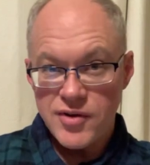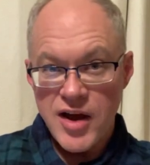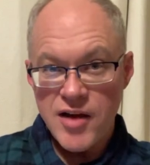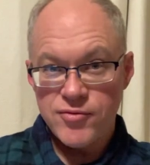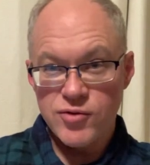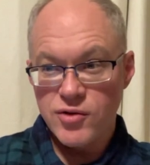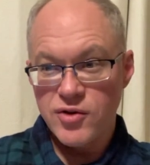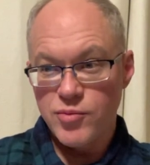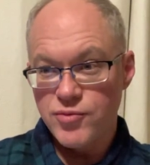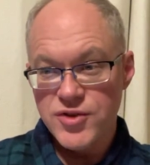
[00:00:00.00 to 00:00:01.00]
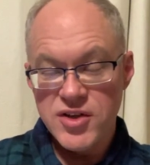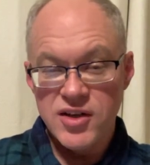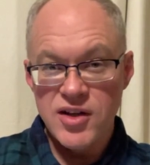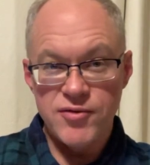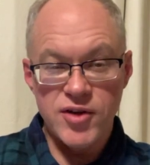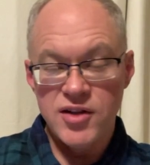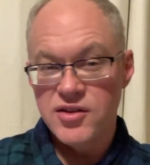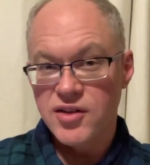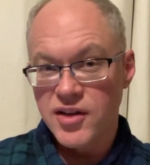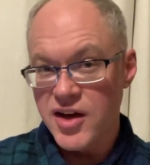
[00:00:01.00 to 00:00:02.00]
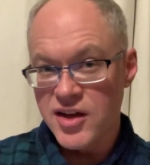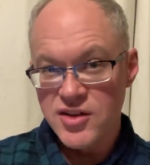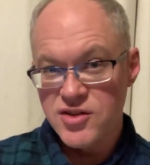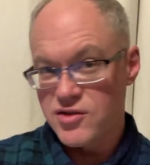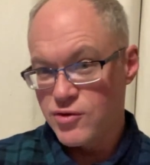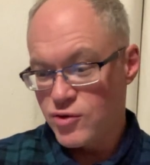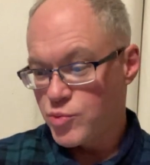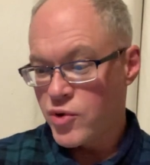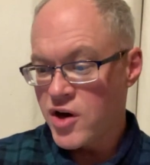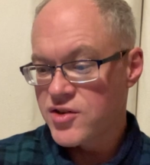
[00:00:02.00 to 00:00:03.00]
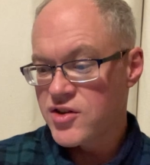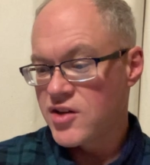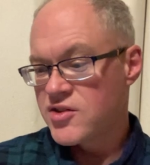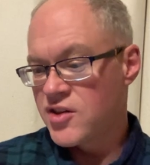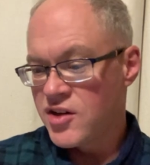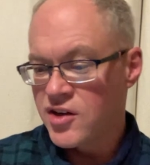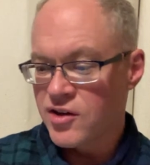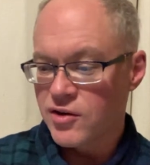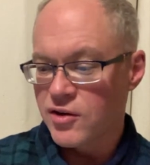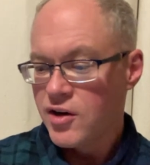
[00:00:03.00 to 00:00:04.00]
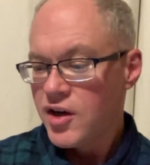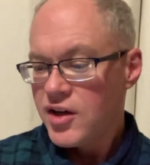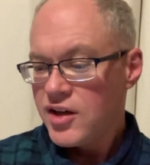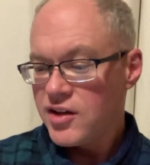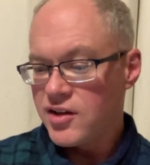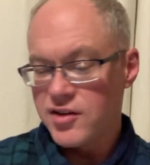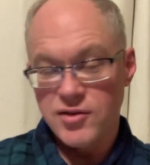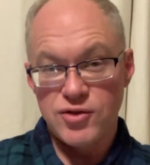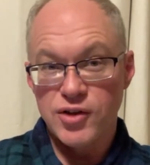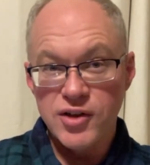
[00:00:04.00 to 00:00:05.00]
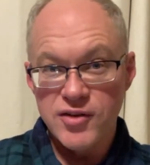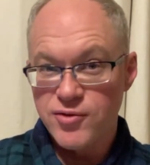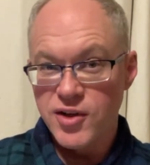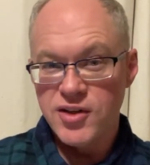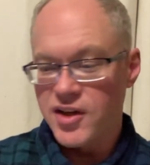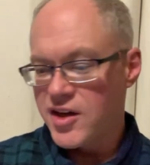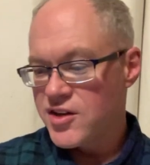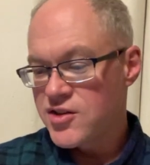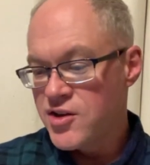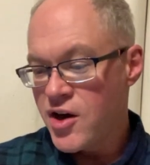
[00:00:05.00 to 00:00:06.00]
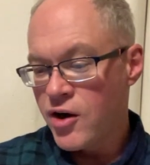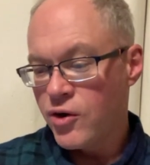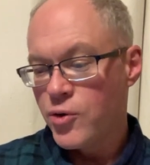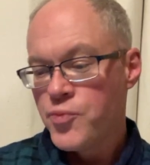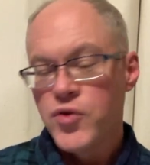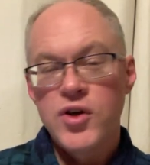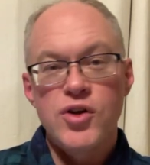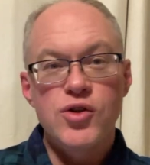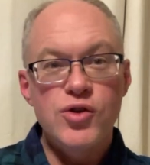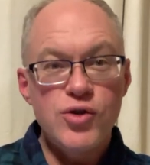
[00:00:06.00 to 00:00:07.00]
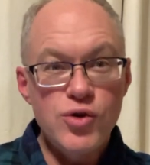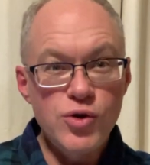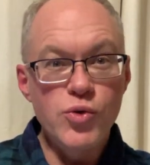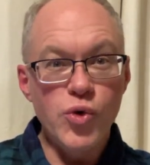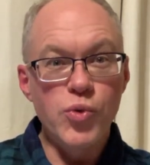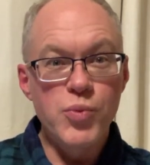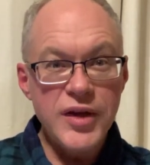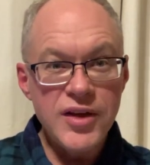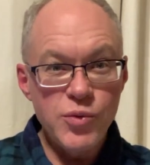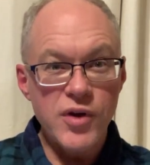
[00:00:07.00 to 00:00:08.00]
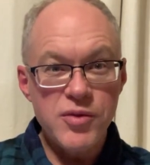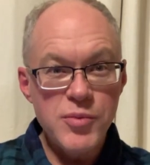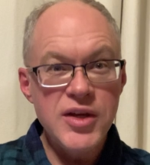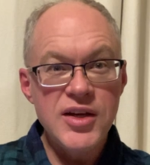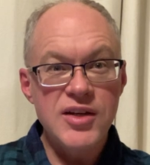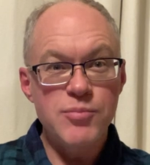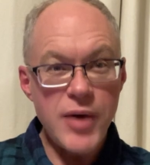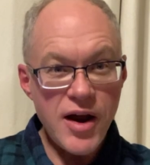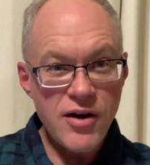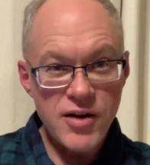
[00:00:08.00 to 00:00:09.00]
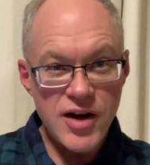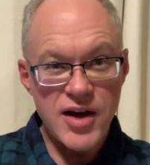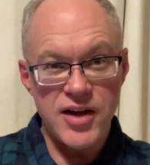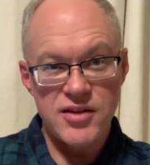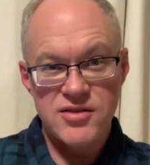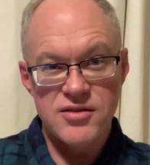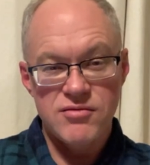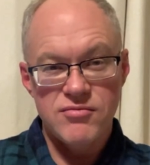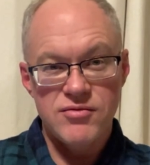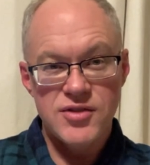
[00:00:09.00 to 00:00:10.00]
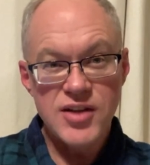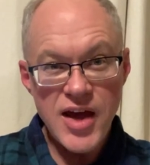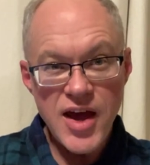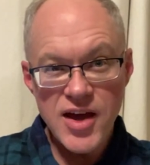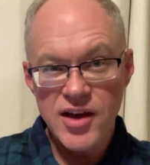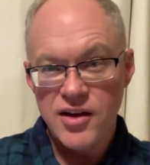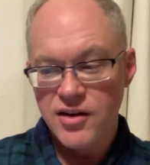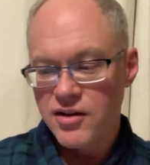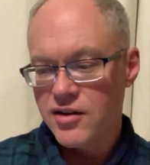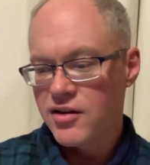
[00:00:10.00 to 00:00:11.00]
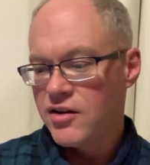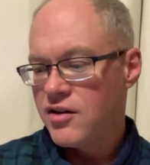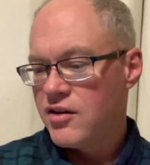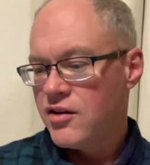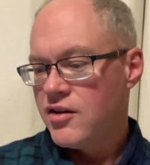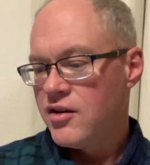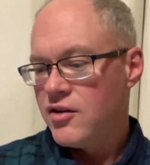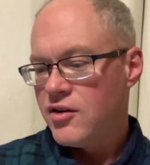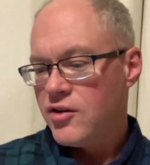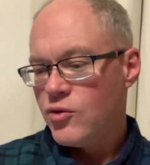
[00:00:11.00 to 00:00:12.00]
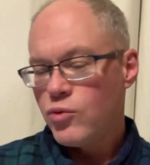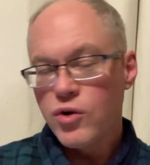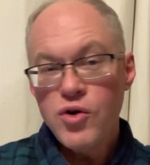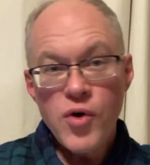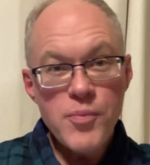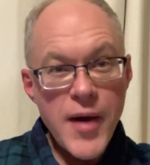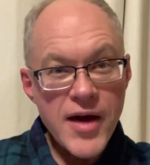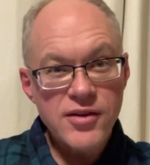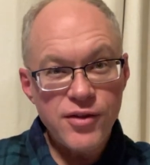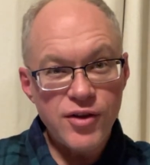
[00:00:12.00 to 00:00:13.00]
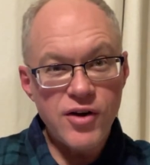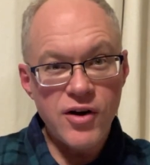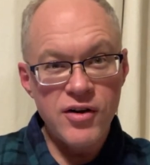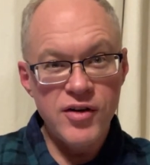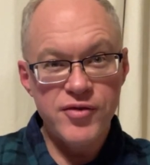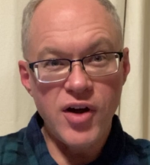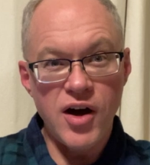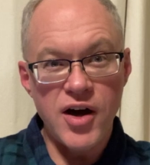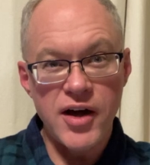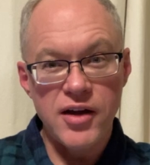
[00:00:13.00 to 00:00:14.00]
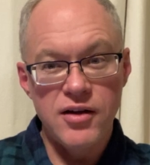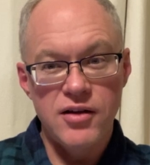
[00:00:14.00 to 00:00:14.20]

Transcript: after significant delays due to processing or, or delivery delays. No, you will be with me in paradise today. We're going back to the garden of God.